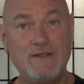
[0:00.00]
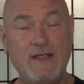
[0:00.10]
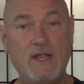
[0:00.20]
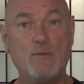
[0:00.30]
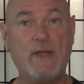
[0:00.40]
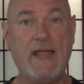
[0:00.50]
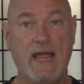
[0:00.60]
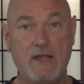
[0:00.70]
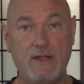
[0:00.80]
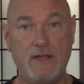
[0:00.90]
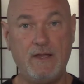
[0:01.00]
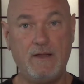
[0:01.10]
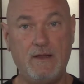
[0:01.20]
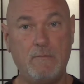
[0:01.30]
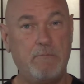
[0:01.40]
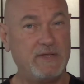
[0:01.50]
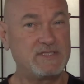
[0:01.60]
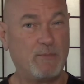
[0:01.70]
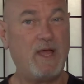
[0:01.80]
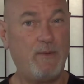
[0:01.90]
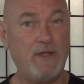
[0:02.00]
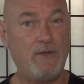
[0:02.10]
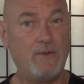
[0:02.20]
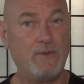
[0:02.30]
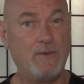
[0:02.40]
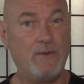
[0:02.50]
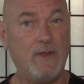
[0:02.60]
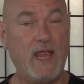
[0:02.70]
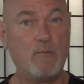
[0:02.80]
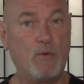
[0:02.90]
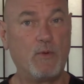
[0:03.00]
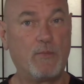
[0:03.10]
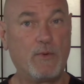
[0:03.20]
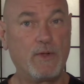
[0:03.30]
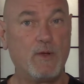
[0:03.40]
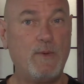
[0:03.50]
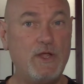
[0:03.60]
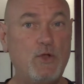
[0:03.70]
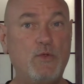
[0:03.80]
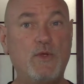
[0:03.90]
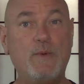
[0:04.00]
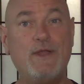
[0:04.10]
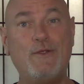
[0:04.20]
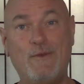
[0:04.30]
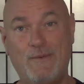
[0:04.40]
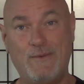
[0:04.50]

in reality, but somehow we knew. And more importantly, we knew that we knew.